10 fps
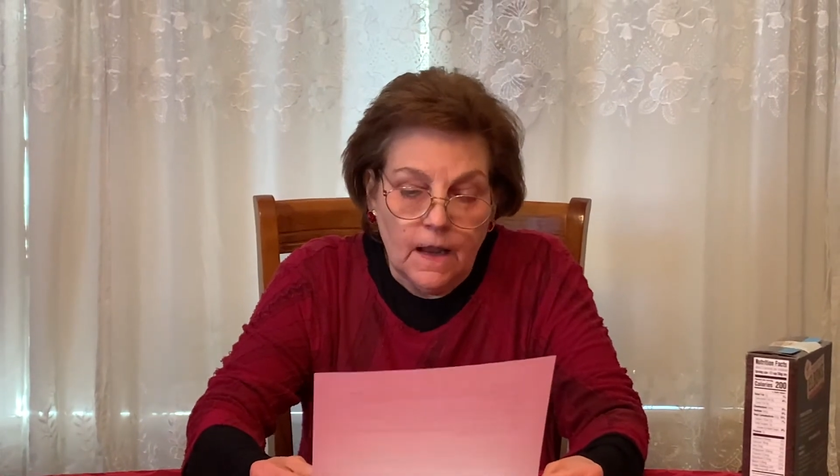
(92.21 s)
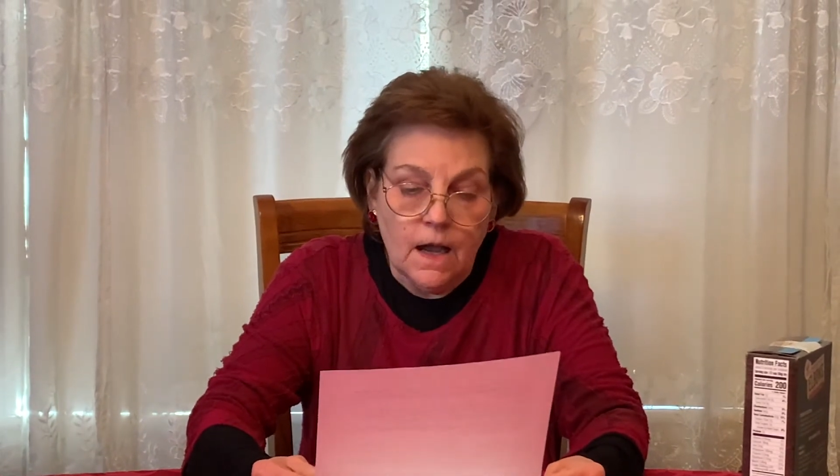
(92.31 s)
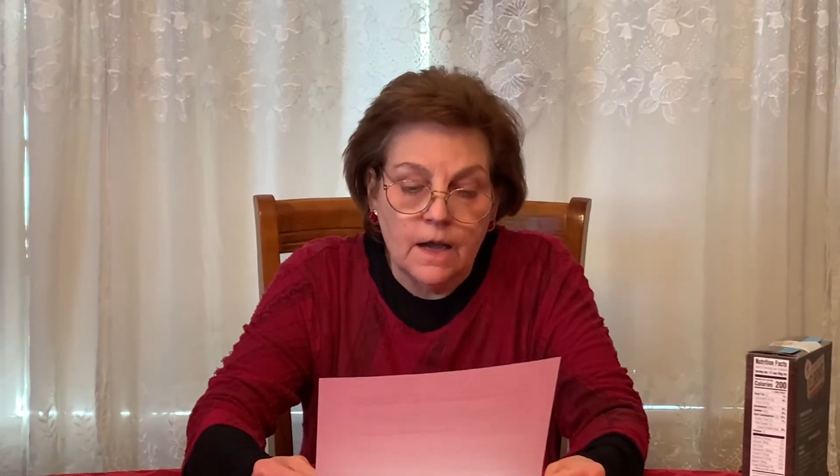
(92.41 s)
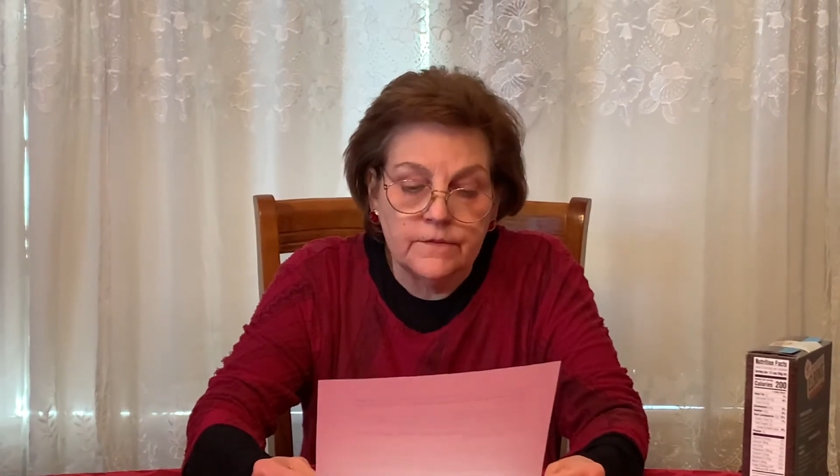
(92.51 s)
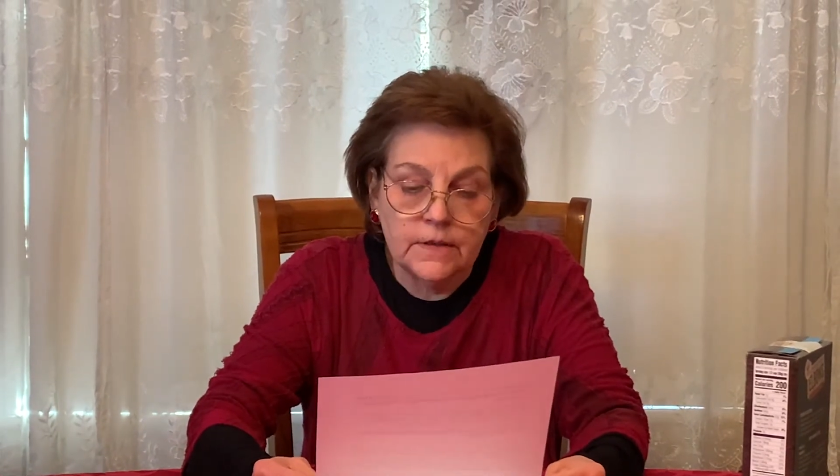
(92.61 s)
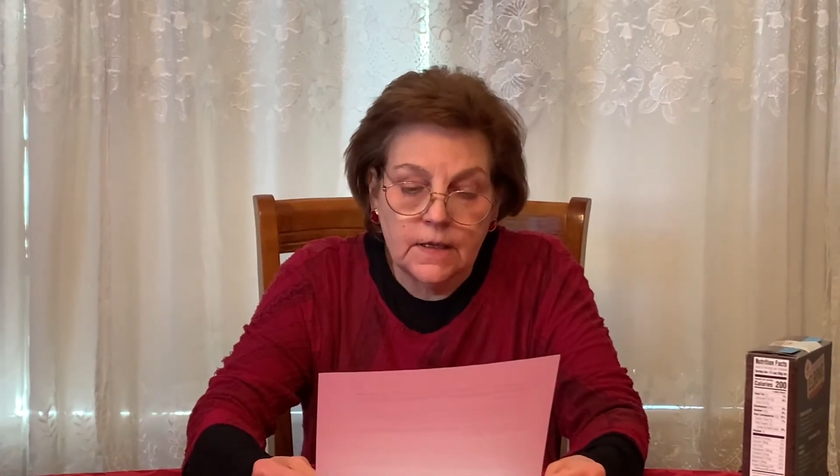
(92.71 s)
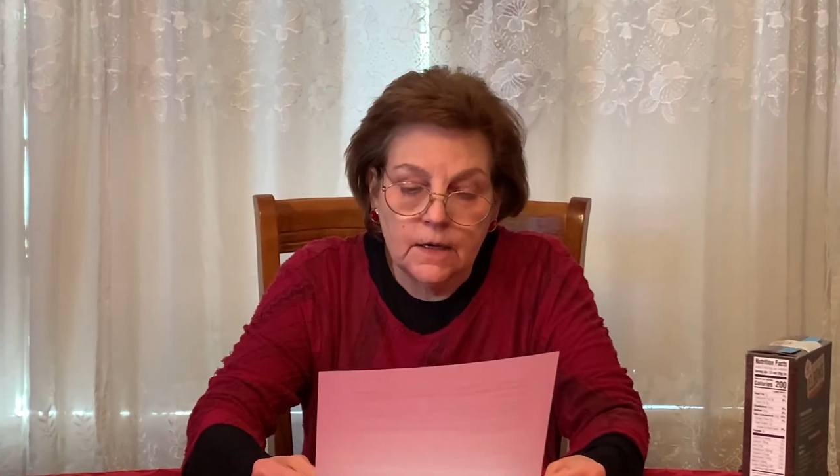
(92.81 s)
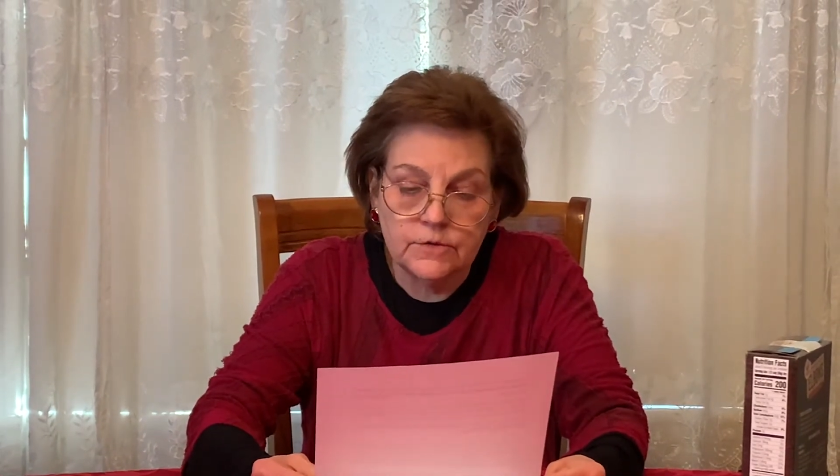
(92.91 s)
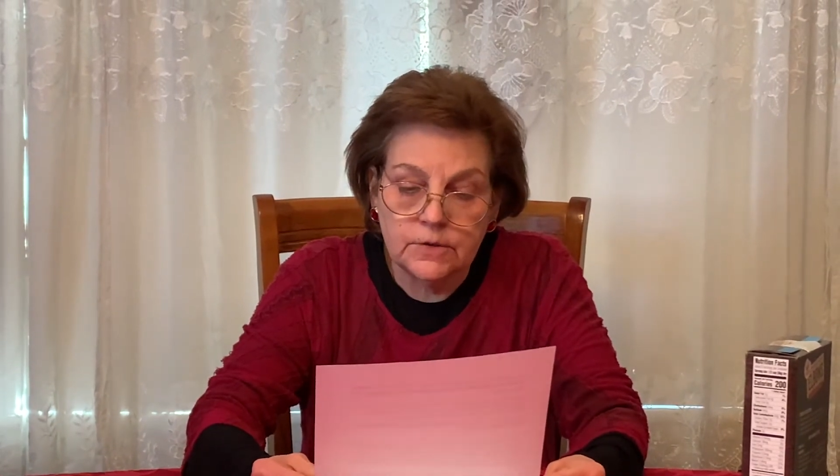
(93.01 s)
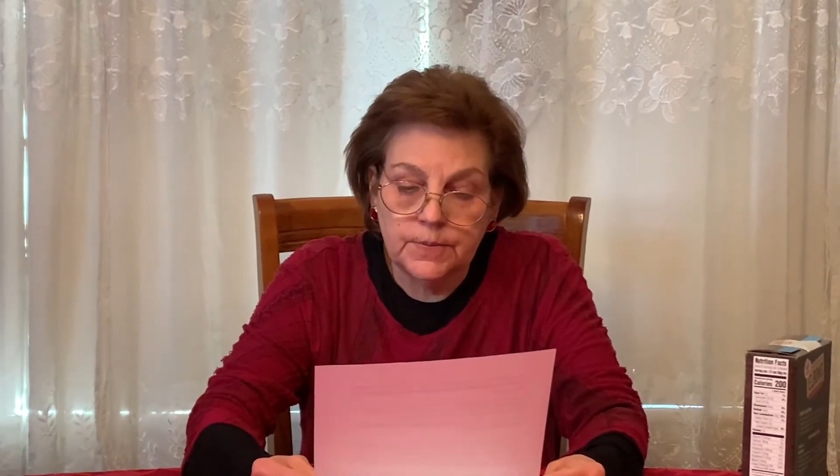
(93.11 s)
I've
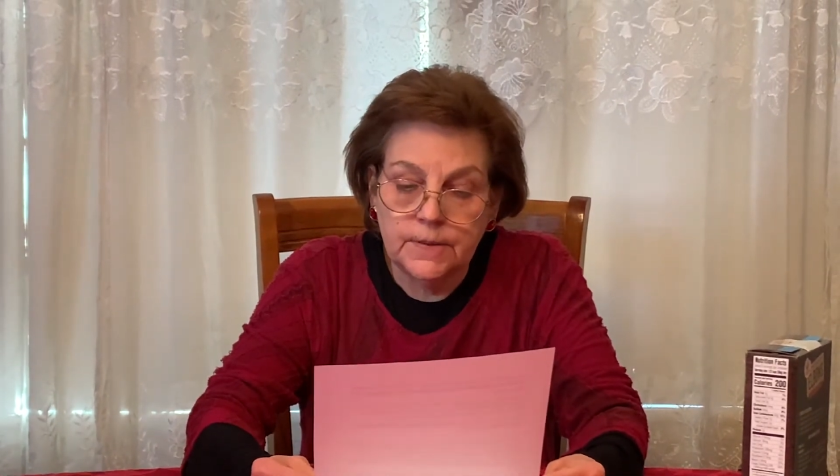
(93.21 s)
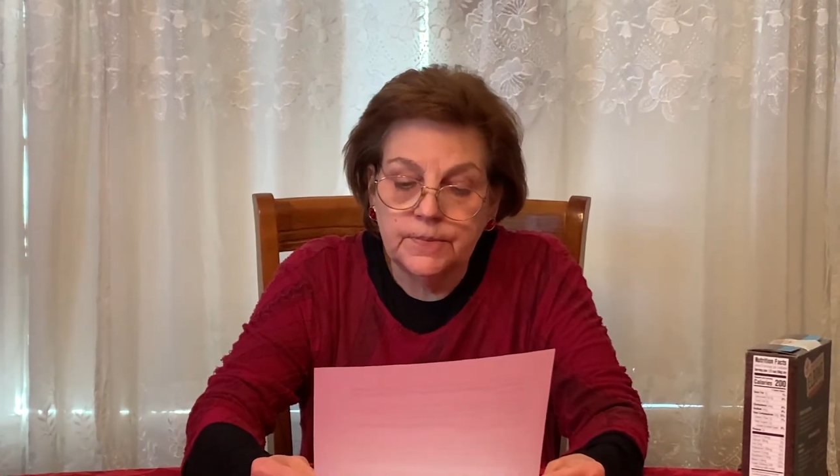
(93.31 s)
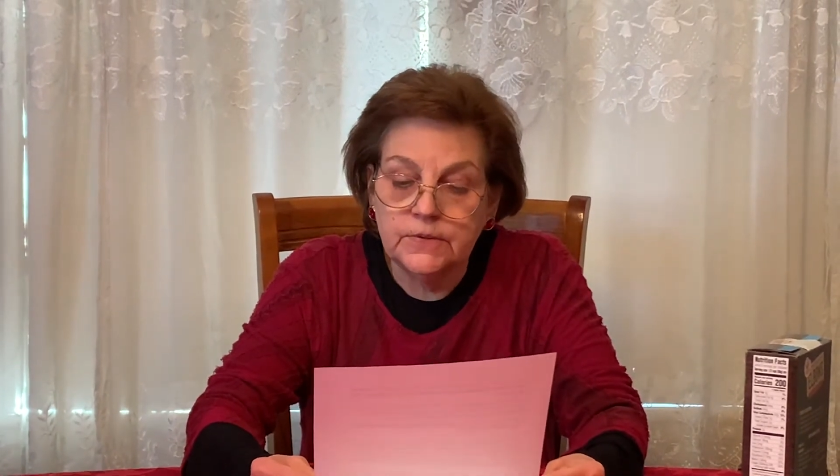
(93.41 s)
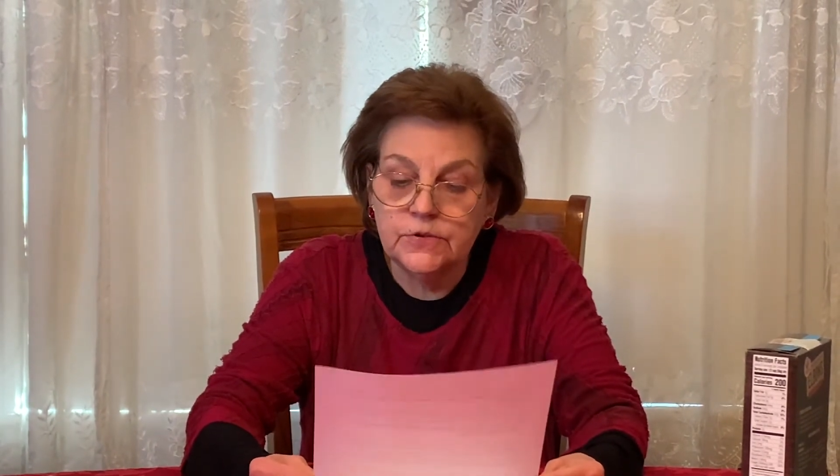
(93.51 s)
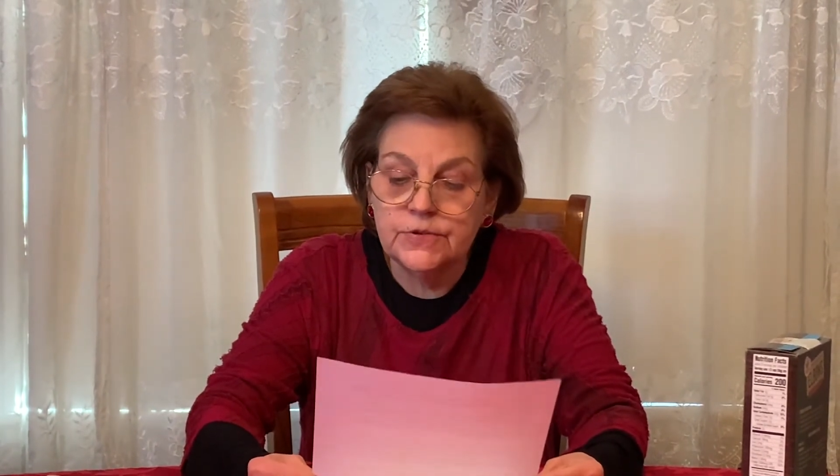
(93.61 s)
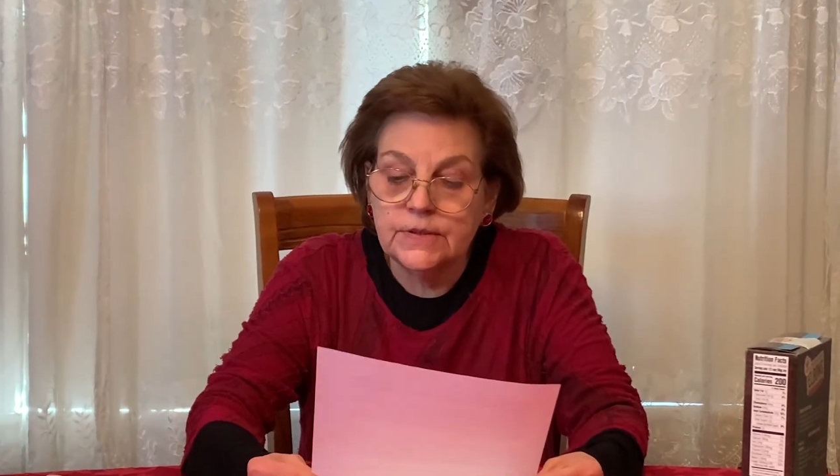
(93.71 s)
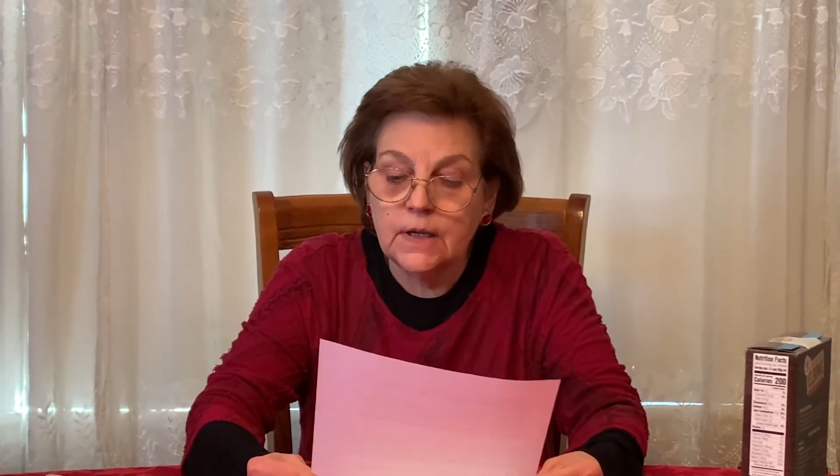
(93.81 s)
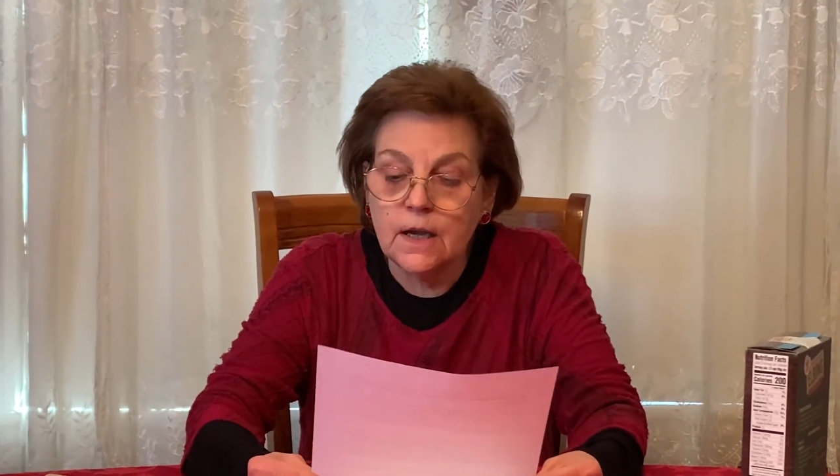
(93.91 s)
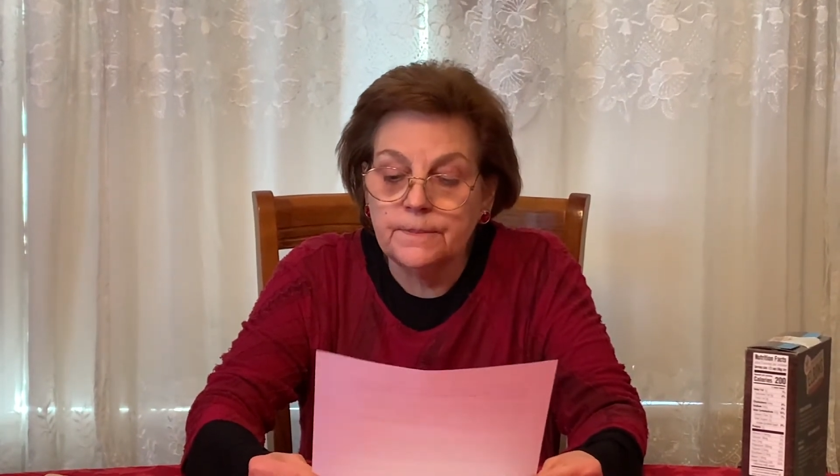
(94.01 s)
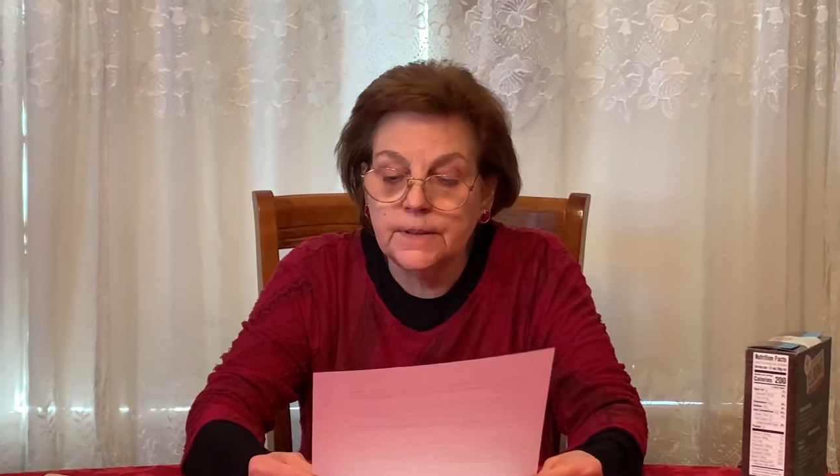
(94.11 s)
encountered people using
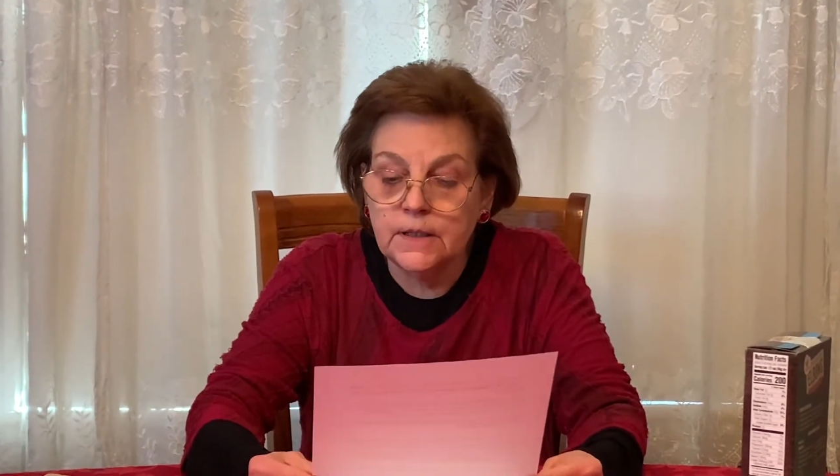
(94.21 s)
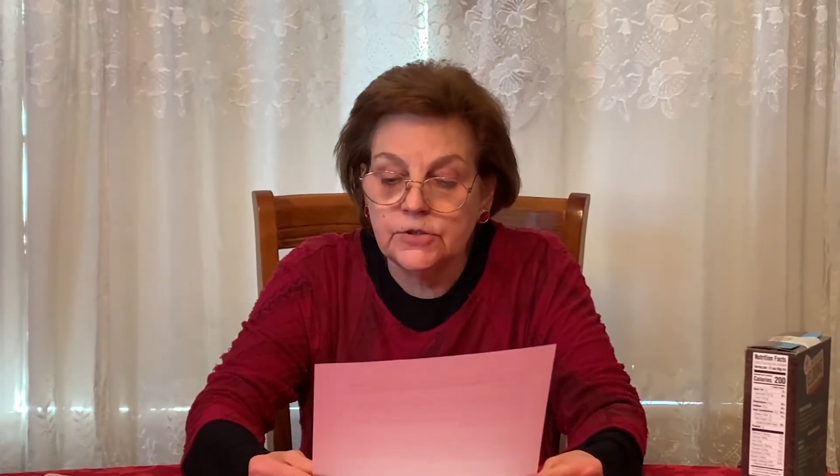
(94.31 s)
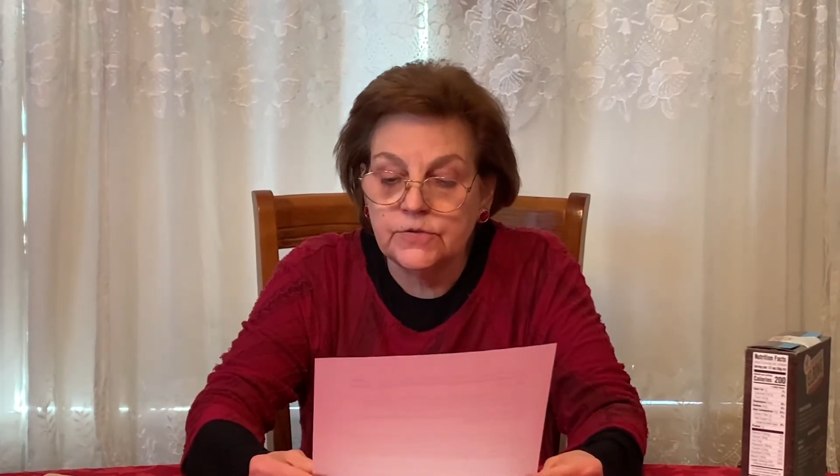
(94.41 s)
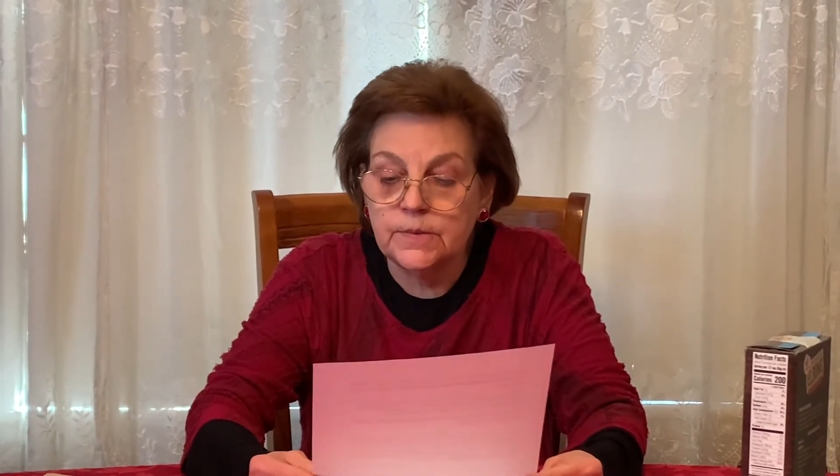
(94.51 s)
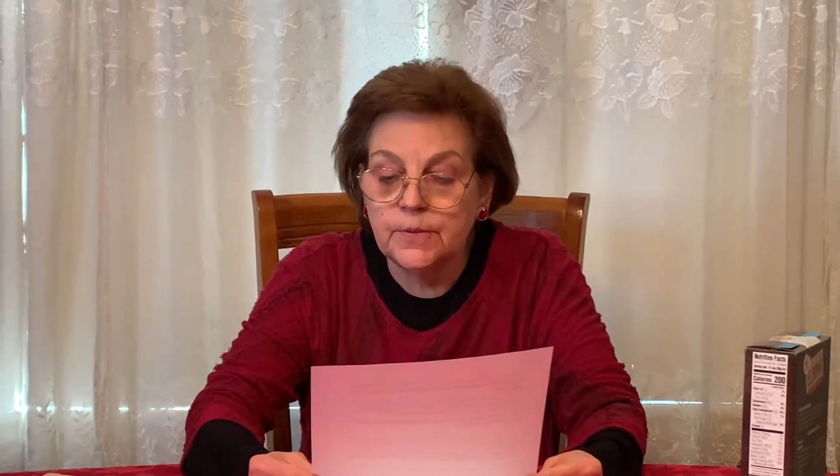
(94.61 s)
our pantry,